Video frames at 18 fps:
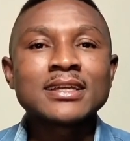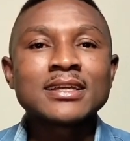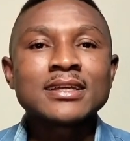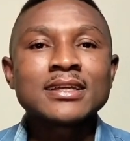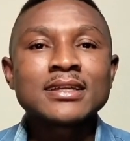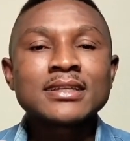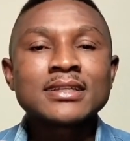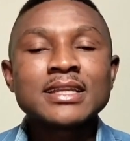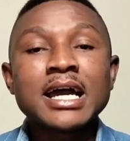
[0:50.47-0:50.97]

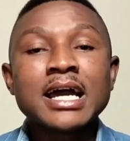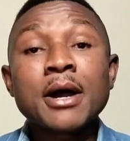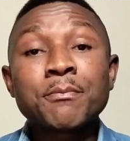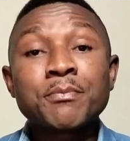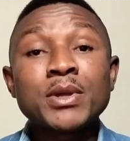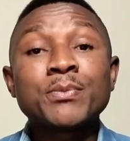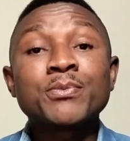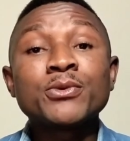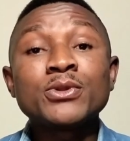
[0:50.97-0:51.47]
there are
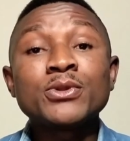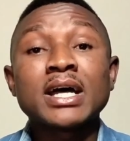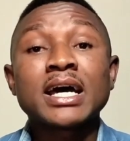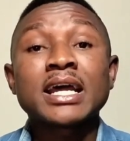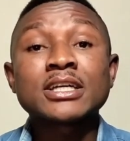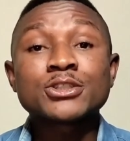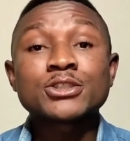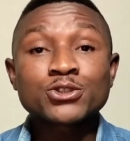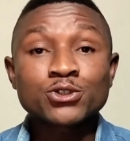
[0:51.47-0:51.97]
people that
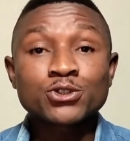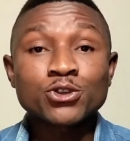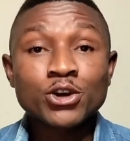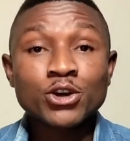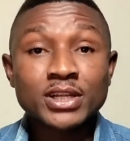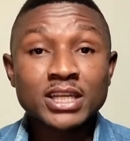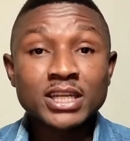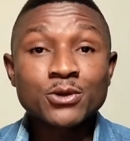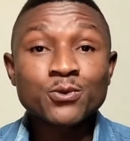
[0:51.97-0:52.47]
are
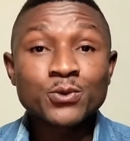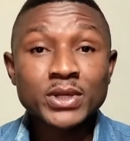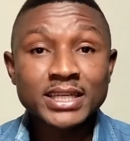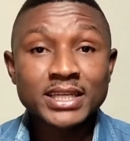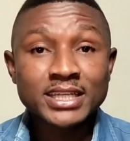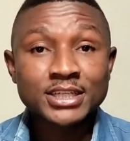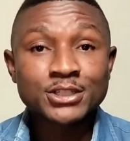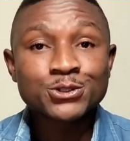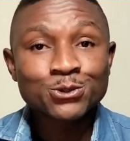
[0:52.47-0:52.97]
struggling with
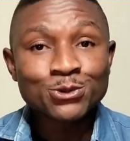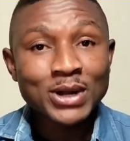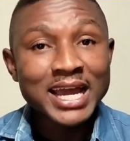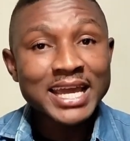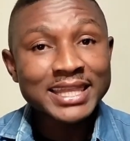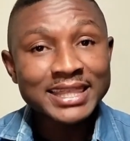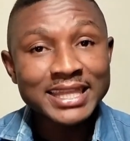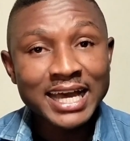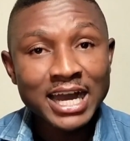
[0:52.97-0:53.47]
this
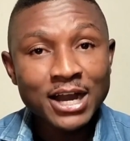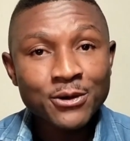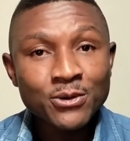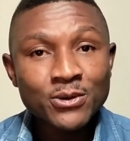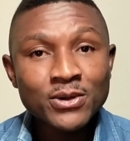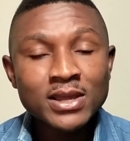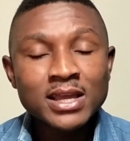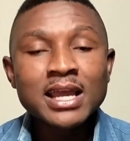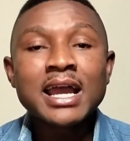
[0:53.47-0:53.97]
right now
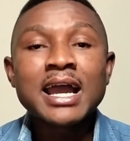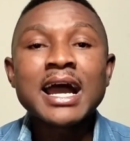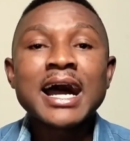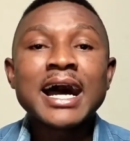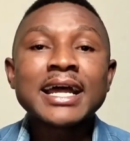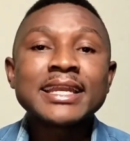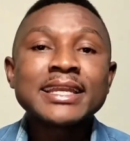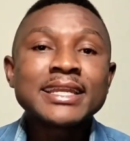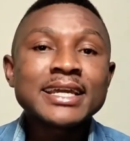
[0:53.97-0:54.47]

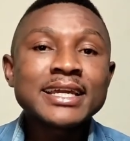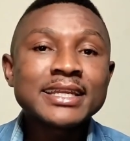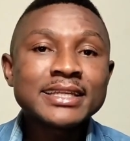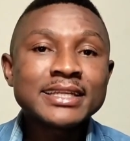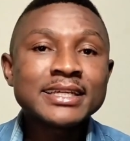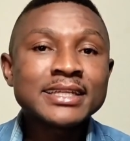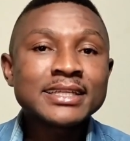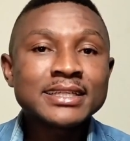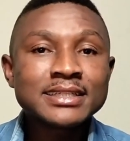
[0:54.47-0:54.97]
and they
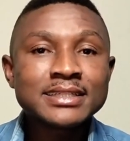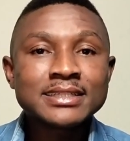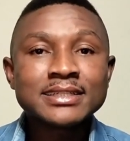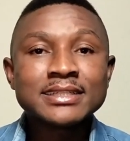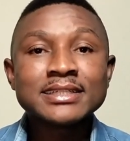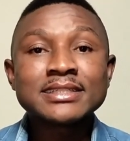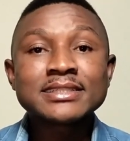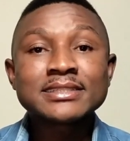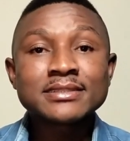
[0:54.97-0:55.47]
need
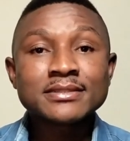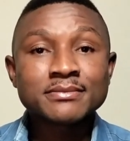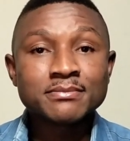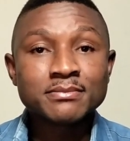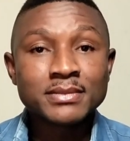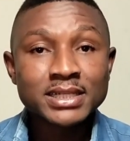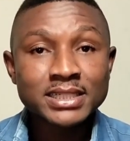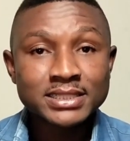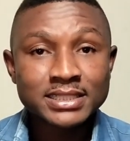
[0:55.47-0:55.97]
this
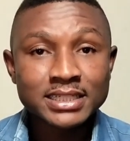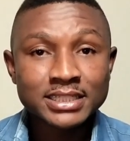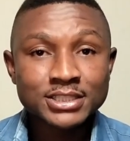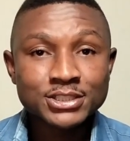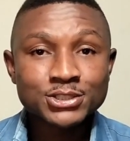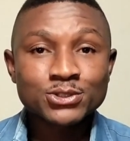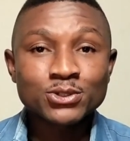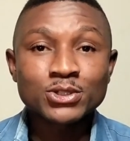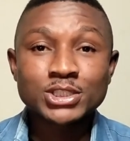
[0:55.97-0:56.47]
message.
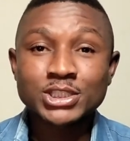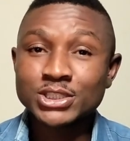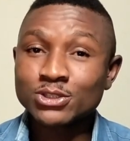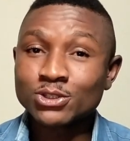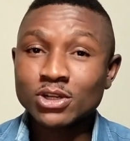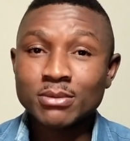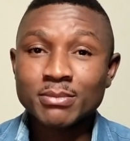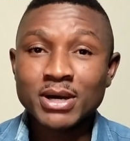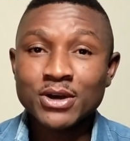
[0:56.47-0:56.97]
So it's
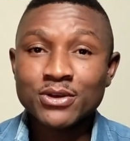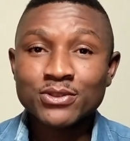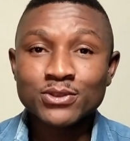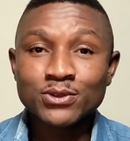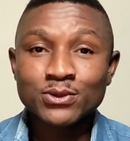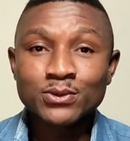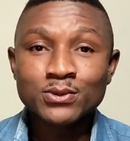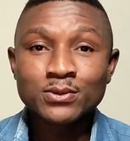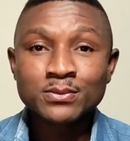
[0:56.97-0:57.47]
not about
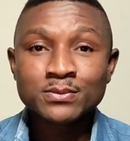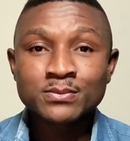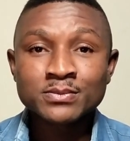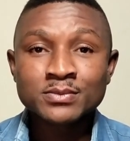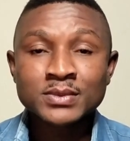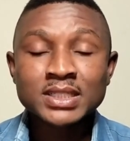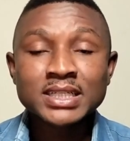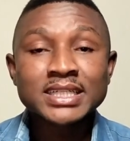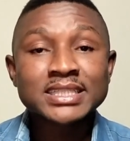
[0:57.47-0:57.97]
you.
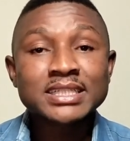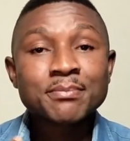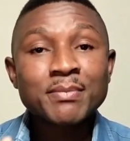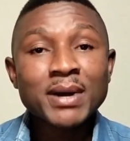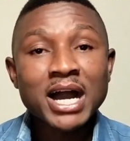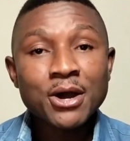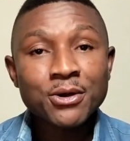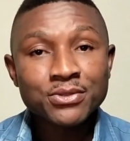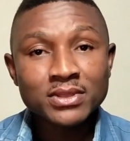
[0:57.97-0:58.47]
It's
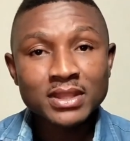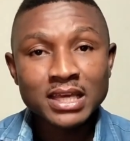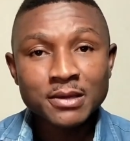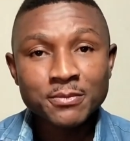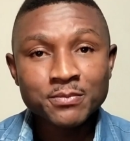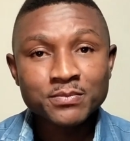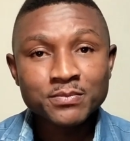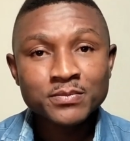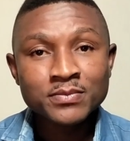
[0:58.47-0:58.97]
about
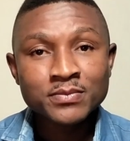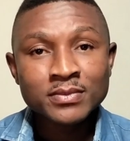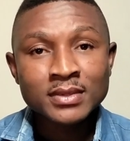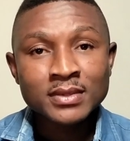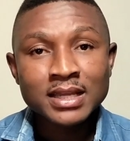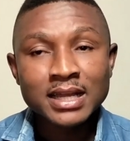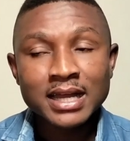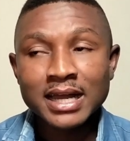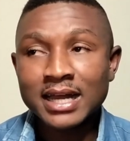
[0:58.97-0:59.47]
them.
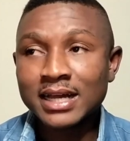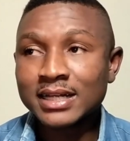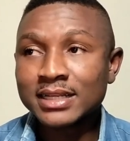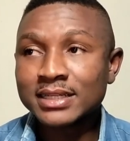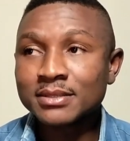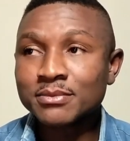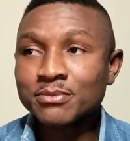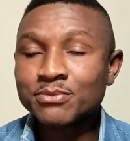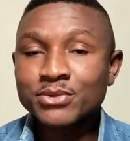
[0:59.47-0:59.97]

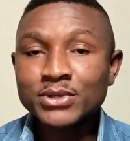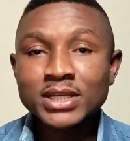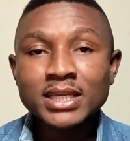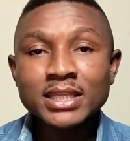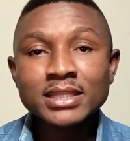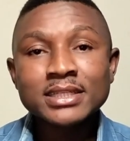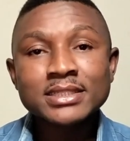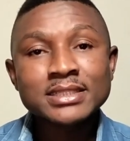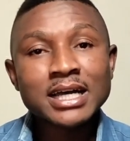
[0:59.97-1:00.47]
And bringing
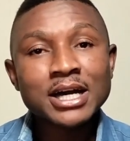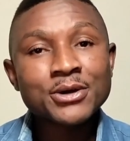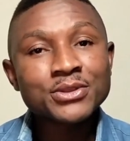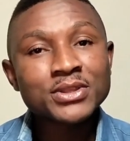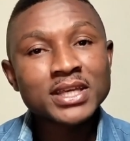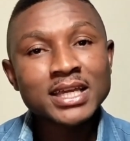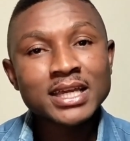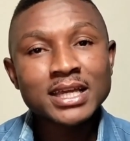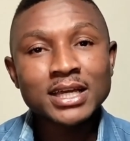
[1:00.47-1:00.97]
this out
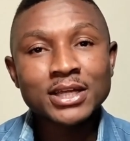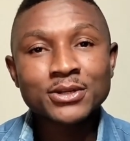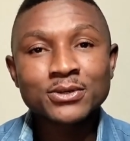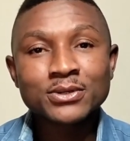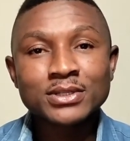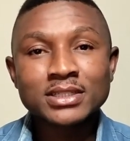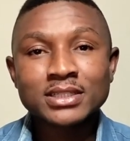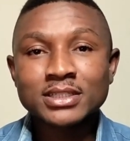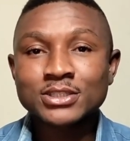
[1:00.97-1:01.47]
here, I know
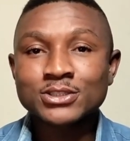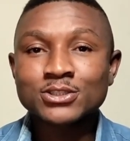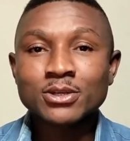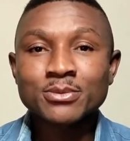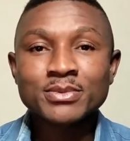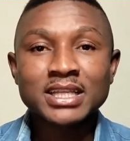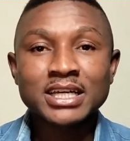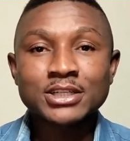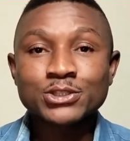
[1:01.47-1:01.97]
it's
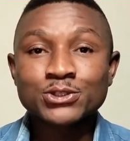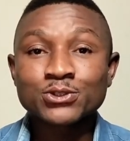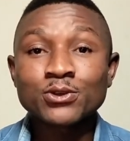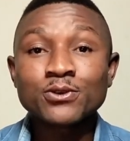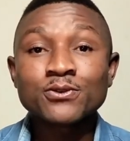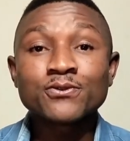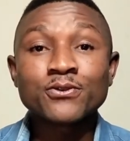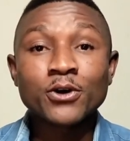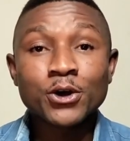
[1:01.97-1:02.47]
something that's
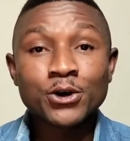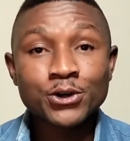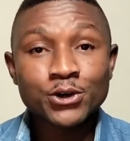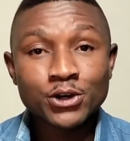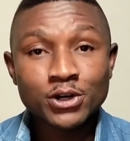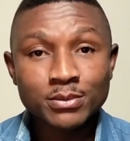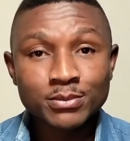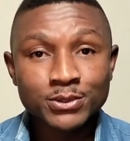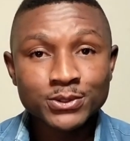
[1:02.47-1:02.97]
so
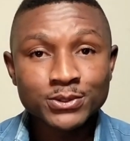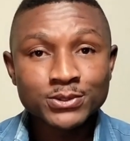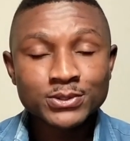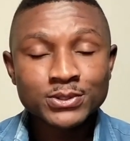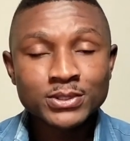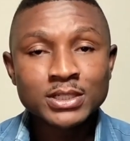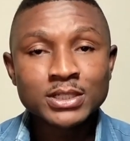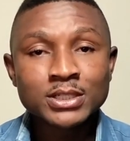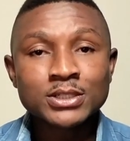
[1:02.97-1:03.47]
vulnerable
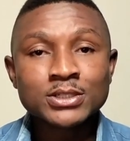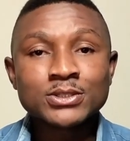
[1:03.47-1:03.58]
to